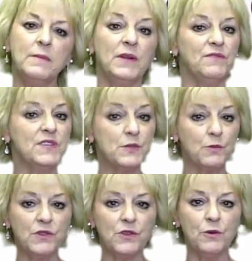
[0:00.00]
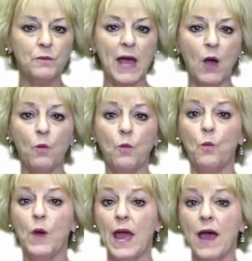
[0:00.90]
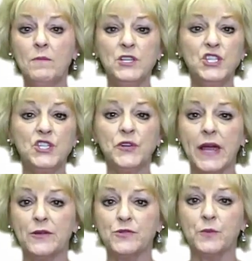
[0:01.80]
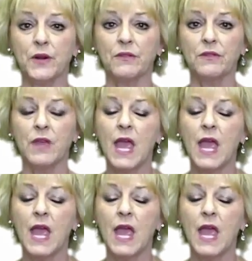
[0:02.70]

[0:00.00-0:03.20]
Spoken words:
I'm going to visit with you about how much is your house worth?